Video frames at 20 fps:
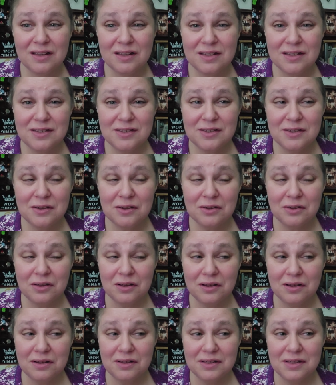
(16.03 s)
So
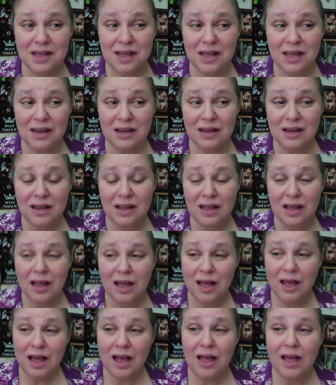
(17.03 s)
there is that.
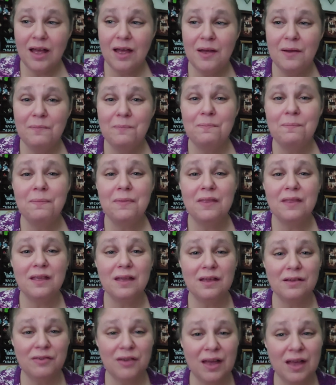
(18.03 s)

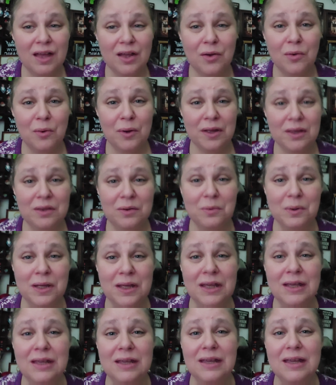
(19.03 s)
I've had quite the
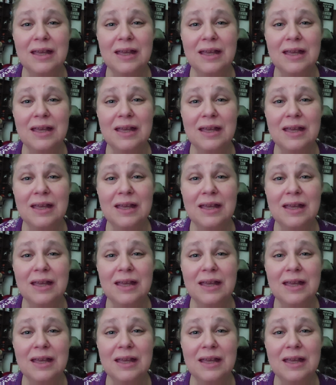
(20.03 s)
week,